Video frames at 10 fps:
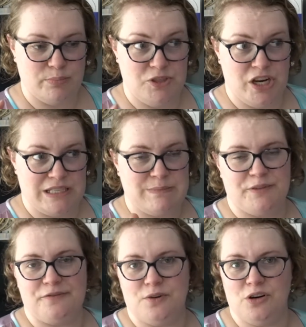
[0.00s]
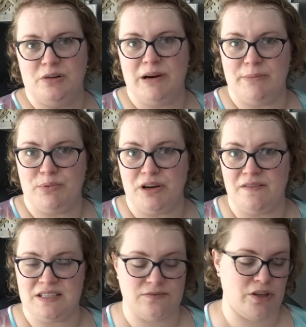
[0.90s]
just before my
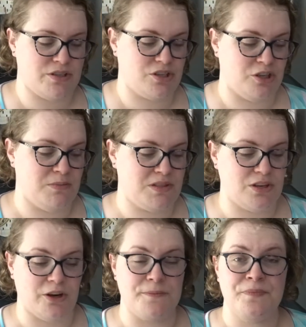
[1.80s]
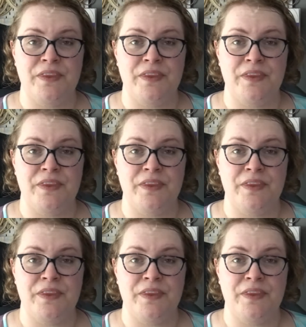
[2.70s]
previous FlossTube. So